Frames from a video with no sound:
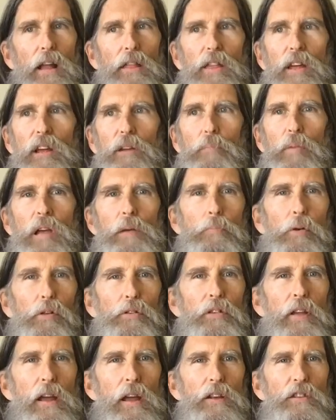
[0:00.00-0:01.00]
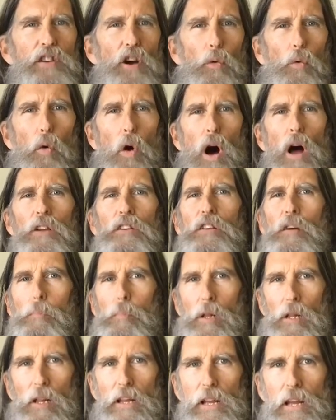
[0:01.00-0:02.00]
I think people tend to want to
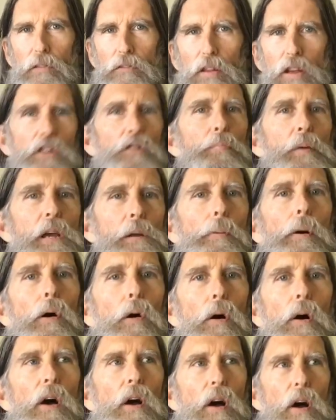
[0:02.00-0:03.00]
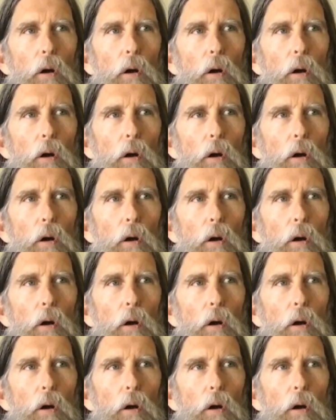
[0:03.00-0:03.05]
believe these people